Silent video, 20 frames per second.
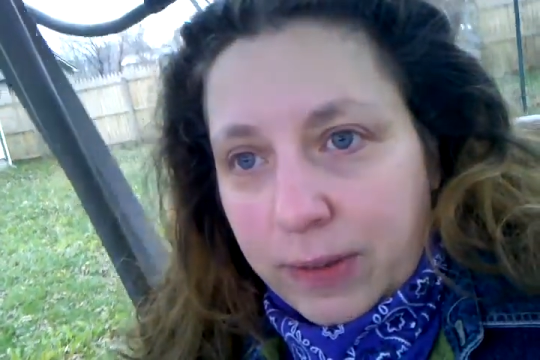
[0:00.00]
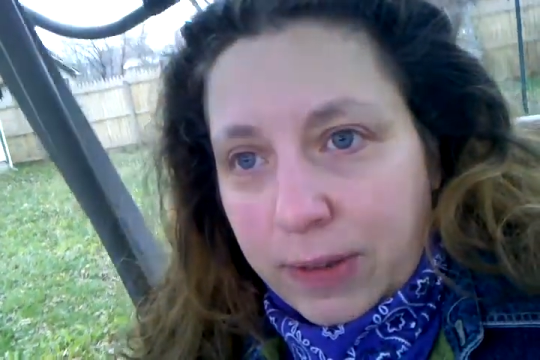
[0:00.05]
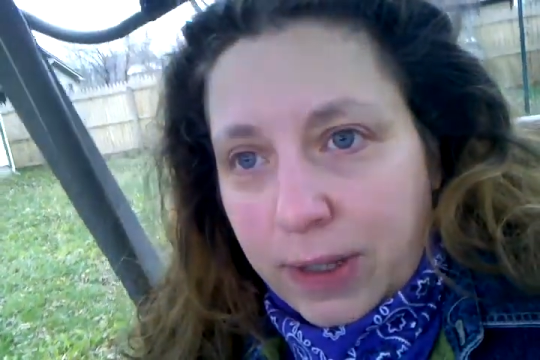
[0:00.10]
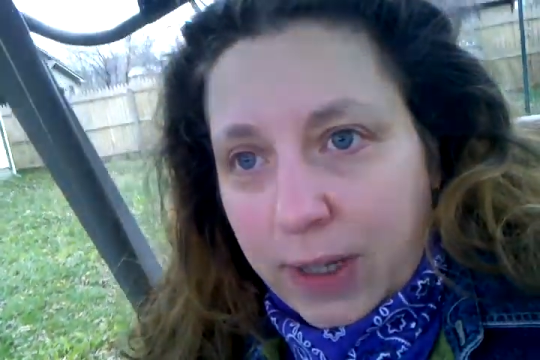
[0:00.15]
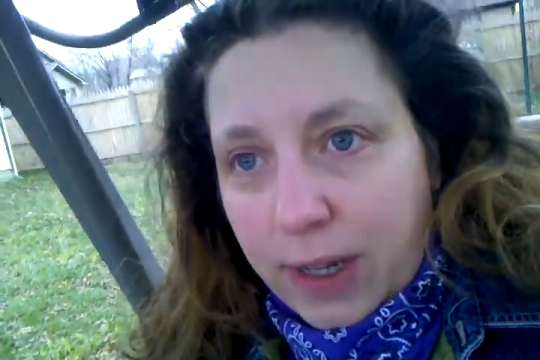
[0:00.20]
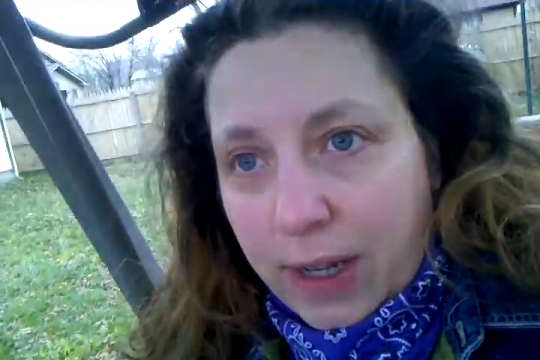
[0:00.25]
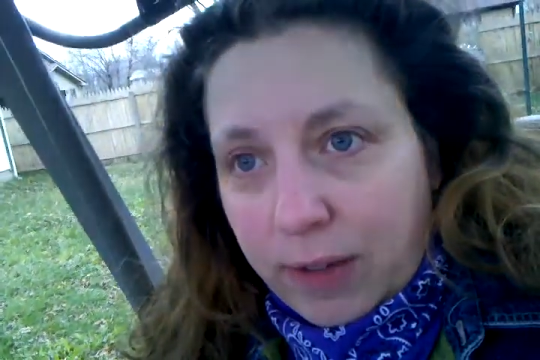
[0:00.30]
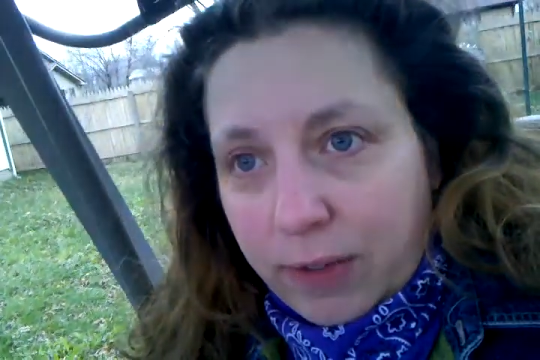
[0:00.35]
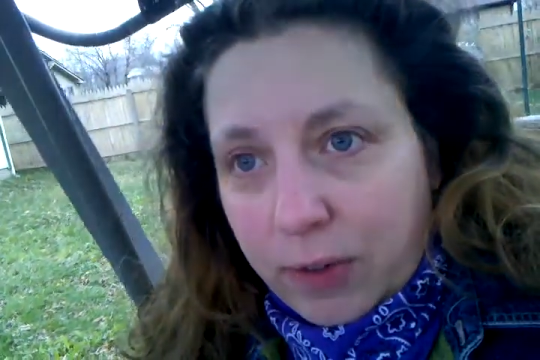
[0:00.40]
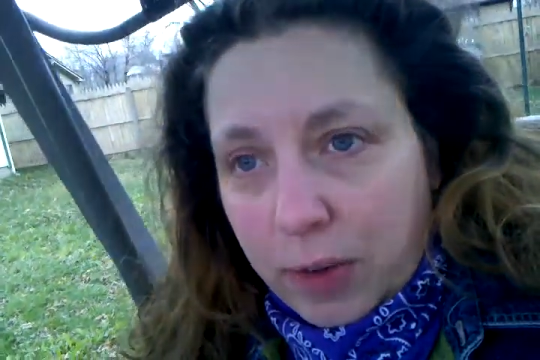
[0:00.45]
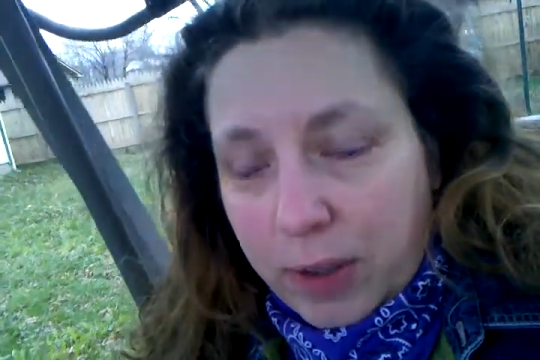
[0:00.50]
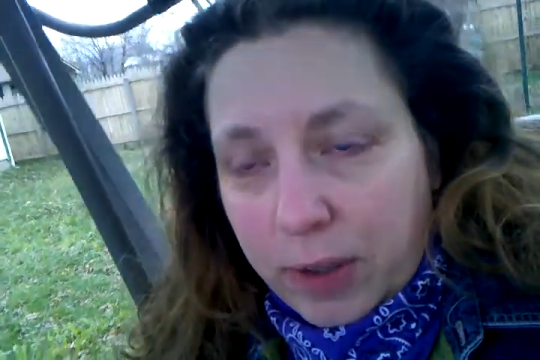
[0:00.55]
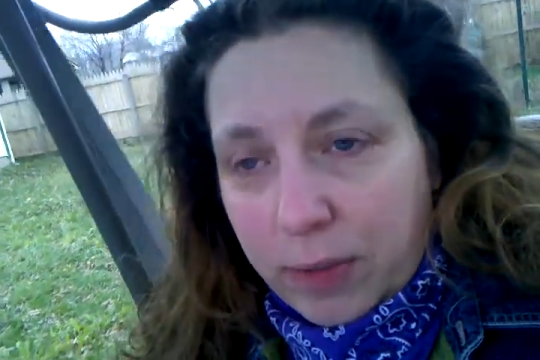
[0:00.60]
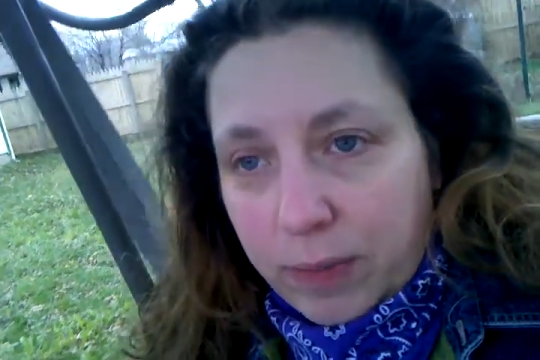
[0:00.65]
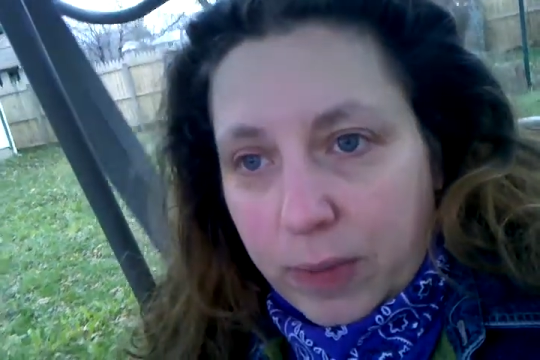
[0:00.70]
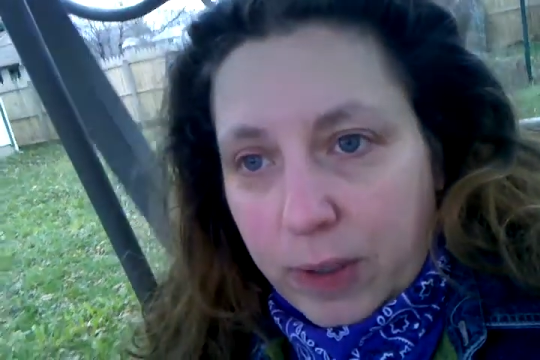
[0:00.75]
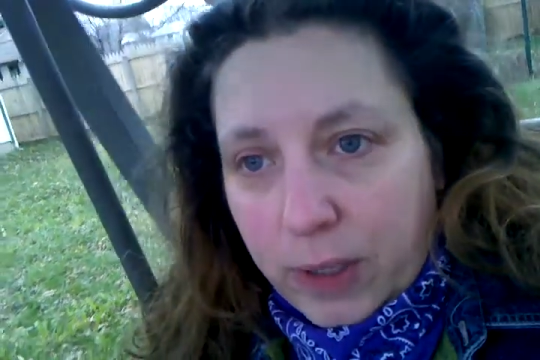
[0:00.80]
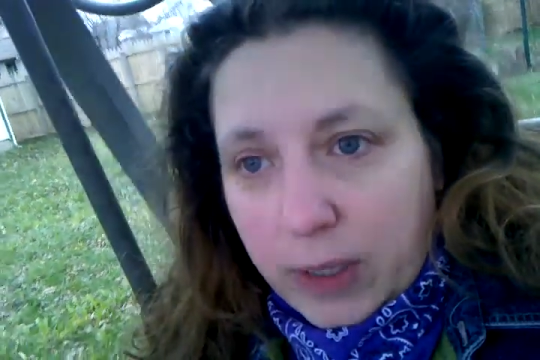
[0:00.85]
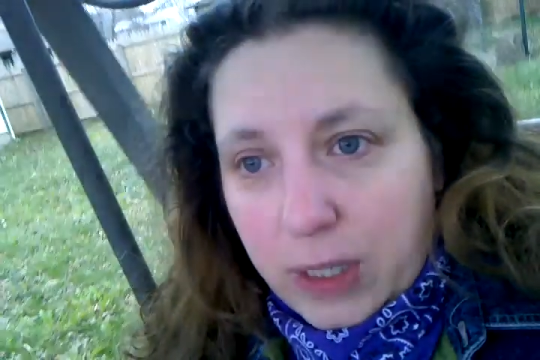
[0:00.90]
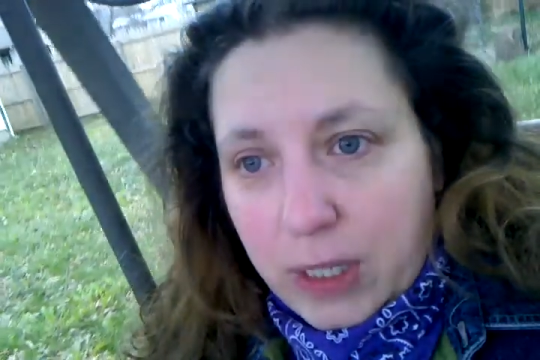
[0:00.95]
they have
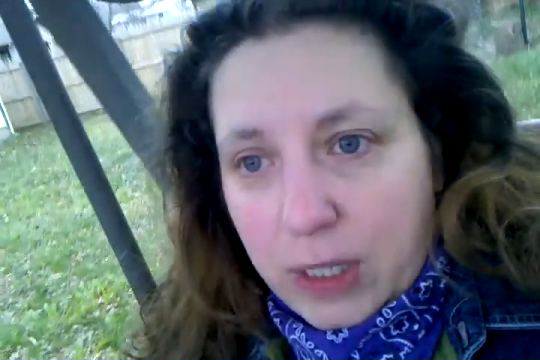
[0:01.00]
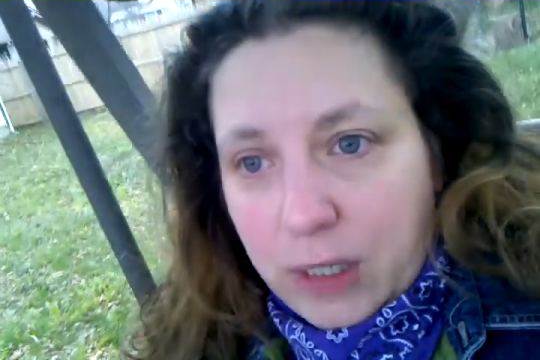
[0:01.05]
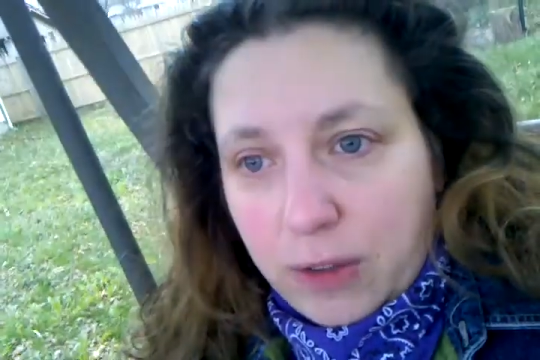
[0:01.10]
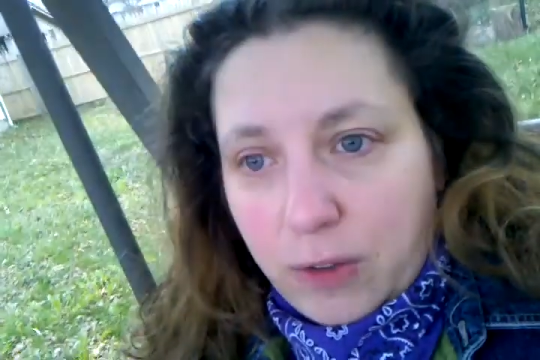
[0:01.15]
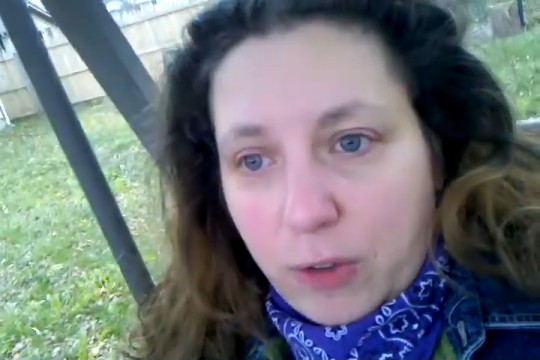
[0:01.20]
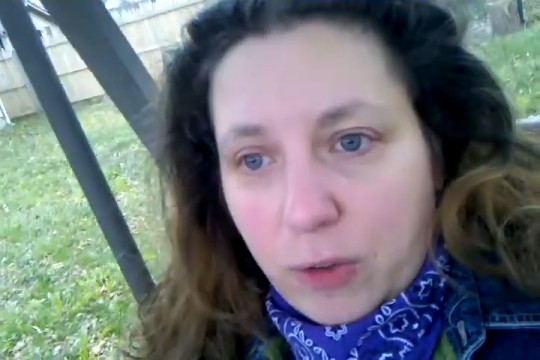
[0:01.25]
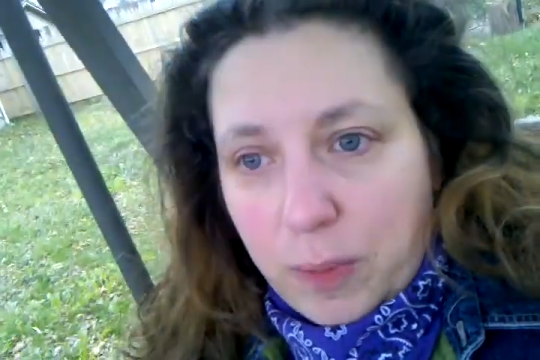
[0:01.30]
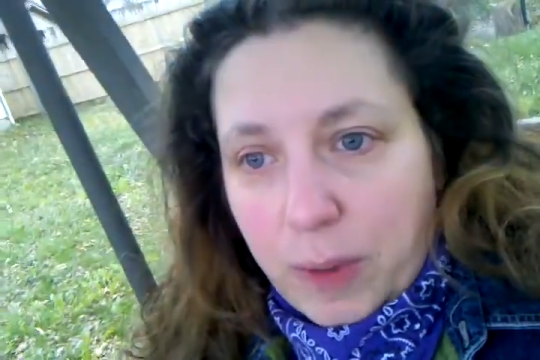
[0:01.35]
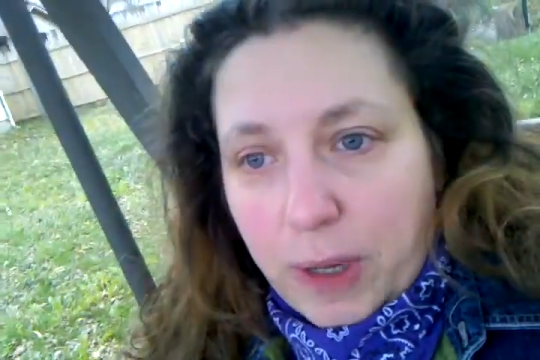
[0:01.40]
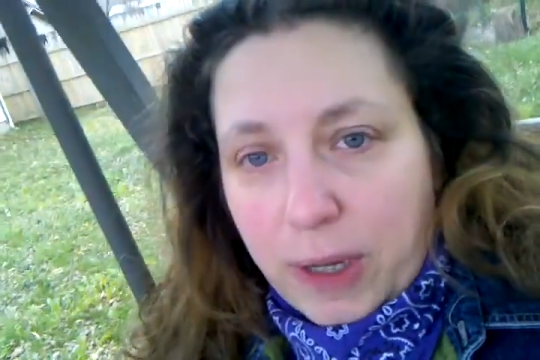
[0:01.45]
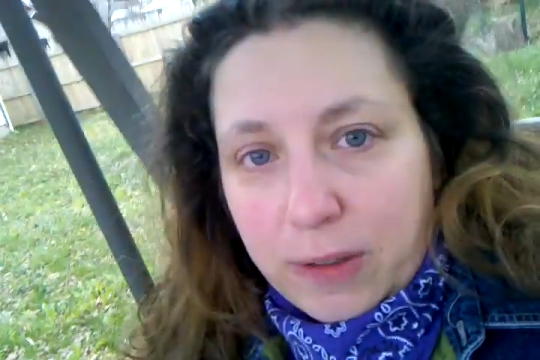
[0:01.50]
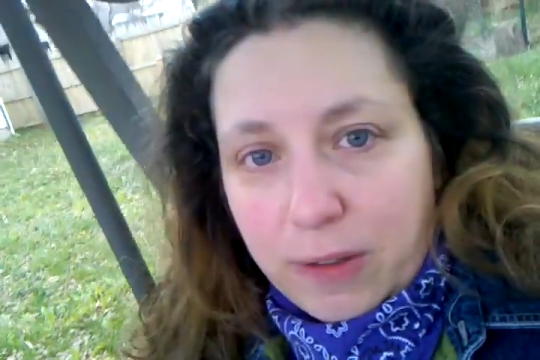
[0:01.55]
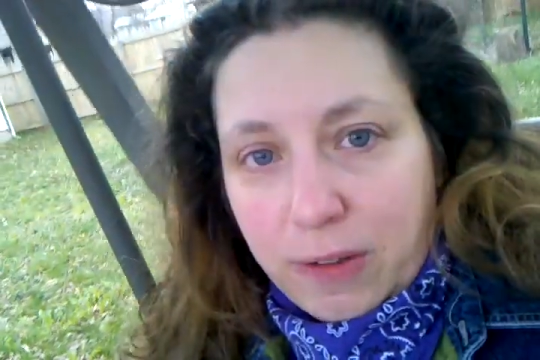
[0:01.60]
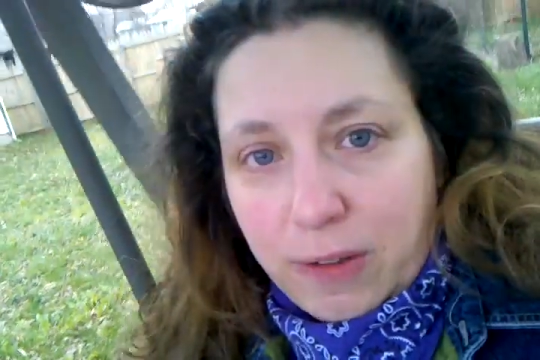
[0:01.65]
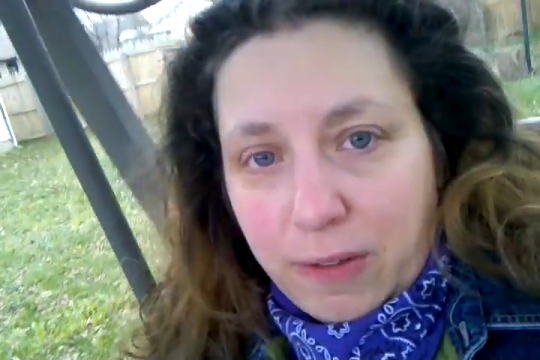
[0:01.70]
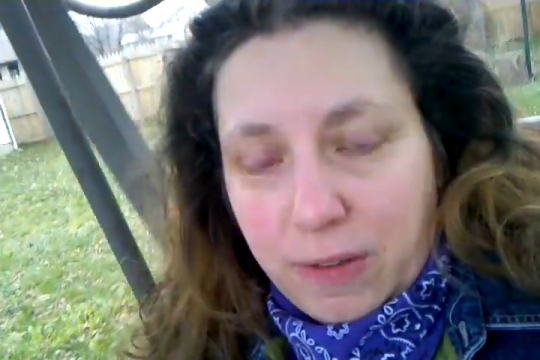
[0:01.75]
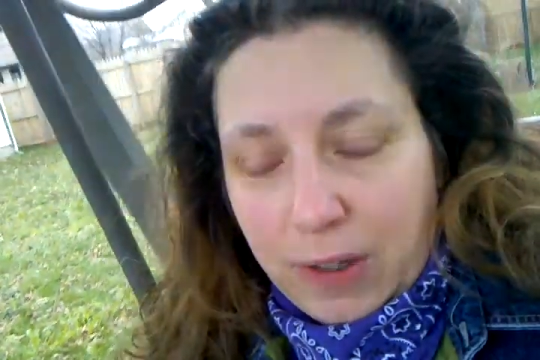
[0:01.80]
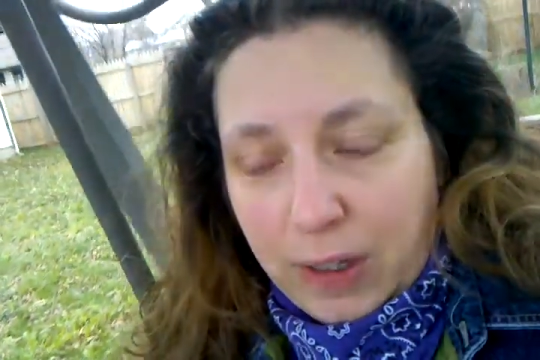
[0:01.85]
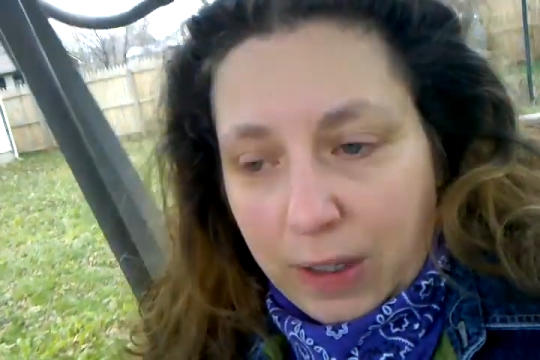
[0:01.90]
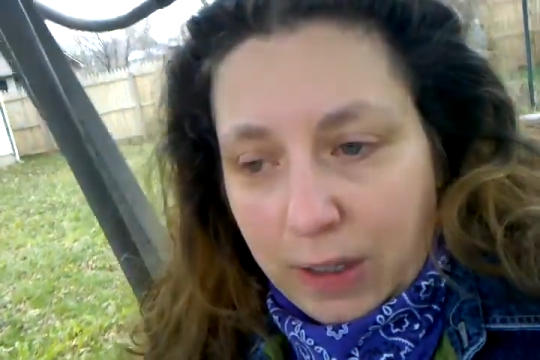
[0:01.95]
a heated spot to
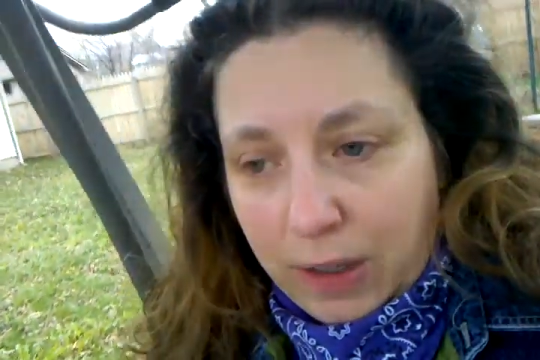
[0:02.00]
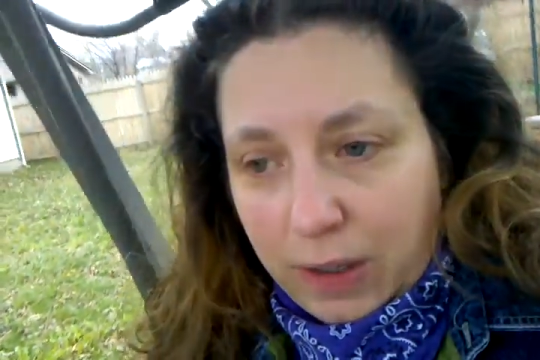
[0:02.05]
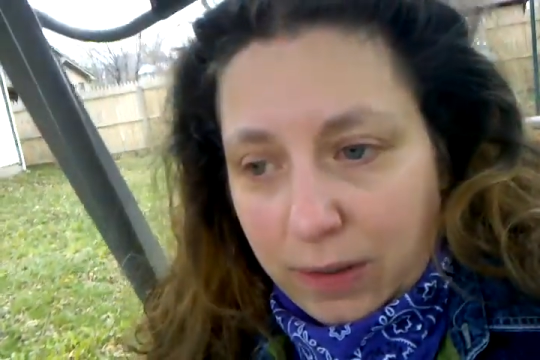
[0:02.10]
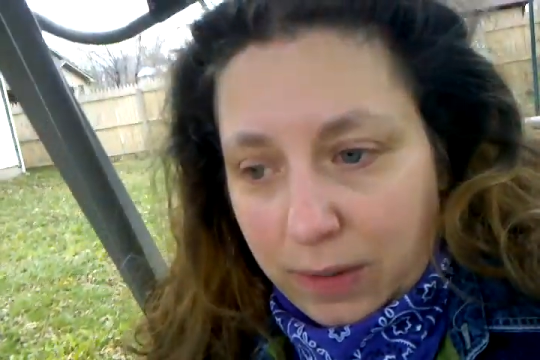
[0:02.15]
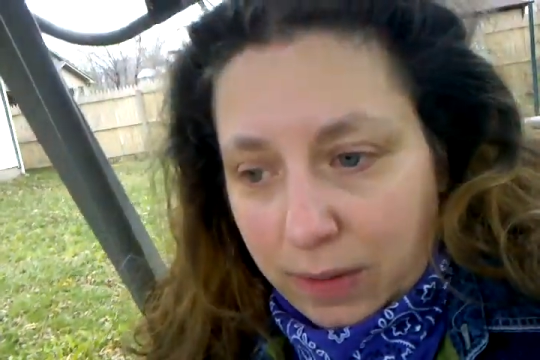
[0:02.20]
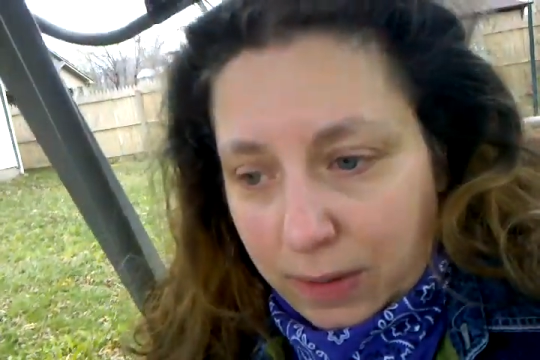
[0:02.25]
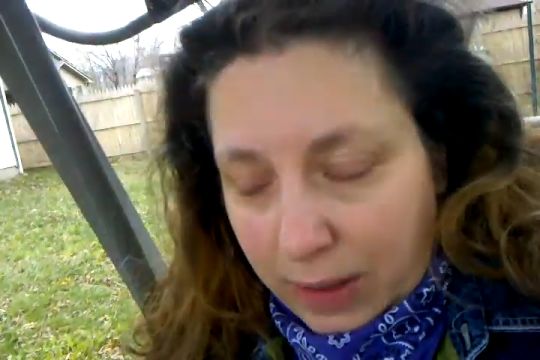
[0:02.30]
sit in